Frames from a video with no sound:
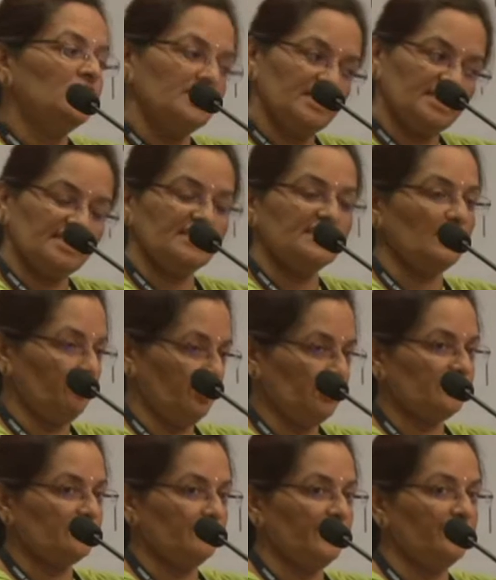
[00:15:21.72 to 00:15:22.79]
This is
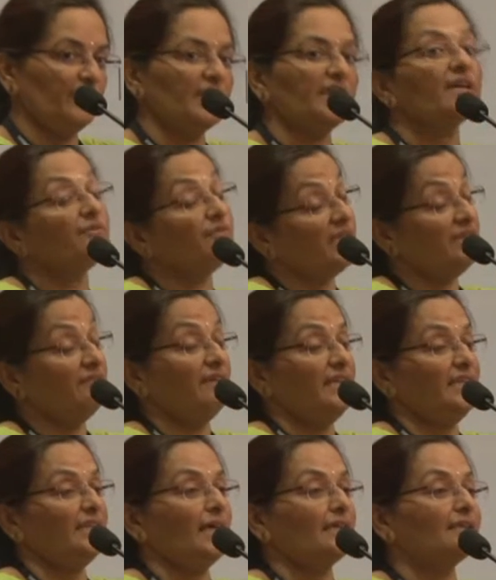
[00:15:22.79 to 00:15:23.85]
supposed to be working very
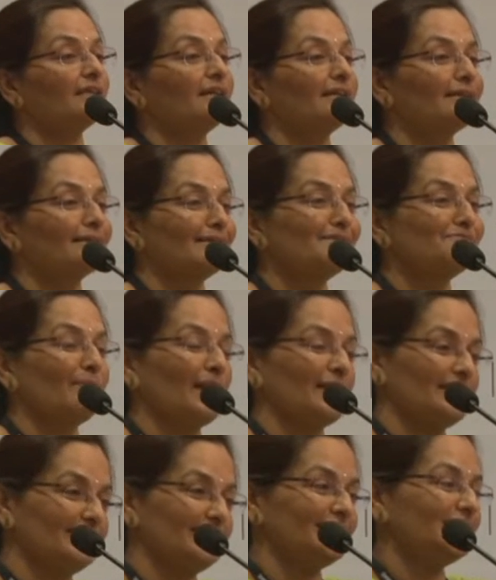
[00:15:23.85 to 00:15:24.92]
well in other countries.
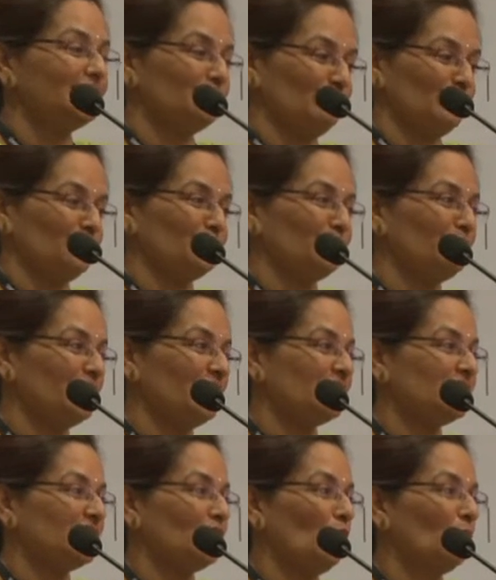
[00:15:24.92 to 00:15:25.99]
Bangladesh is one of the
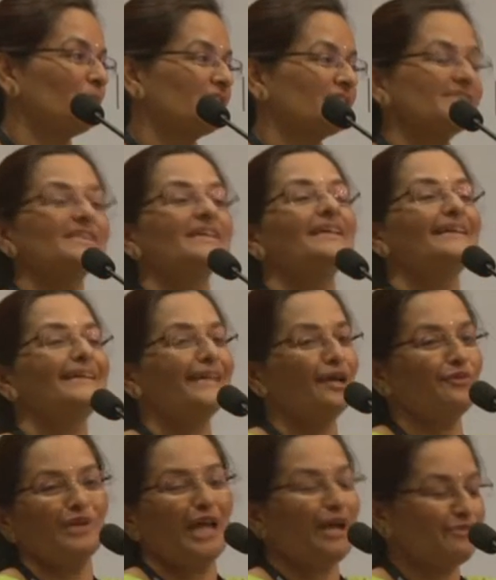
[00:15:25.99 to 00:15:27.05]
biggest adopters.
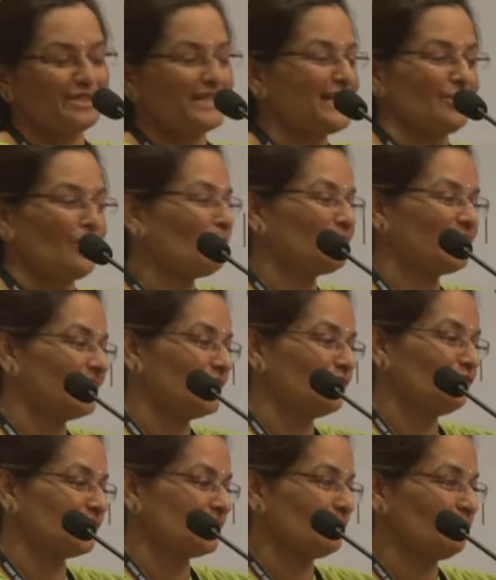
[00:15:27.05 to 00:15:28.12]
India, we haven't adopted
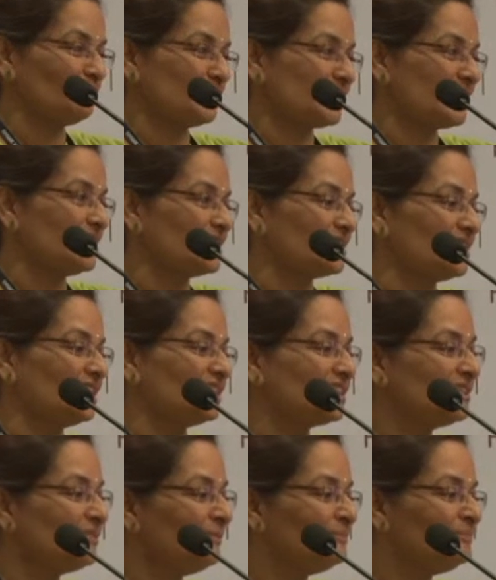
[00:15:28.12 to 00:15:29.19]
it for some strange
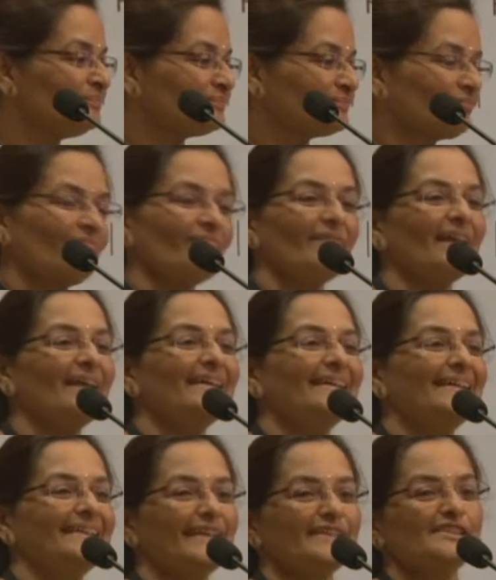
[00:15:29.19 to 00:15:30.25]
reasons.
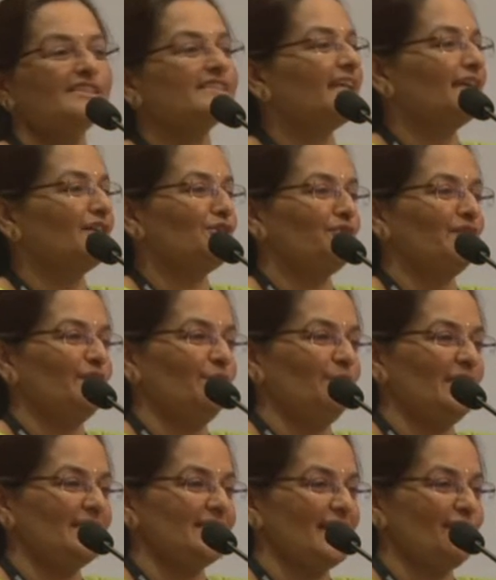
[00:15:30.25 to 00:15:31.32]
That's it. Thank you very
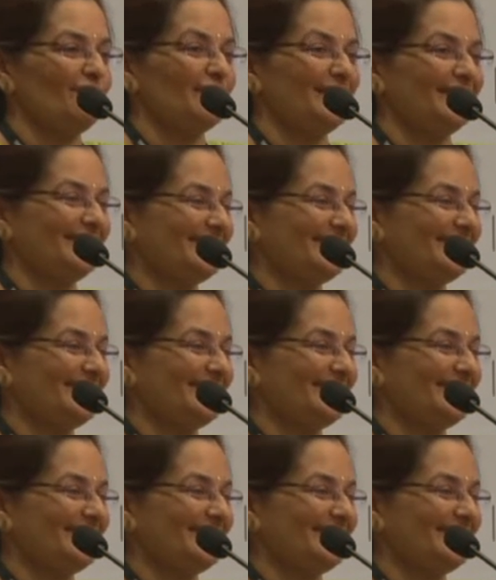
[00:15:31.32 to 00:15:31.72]
much. Have a nice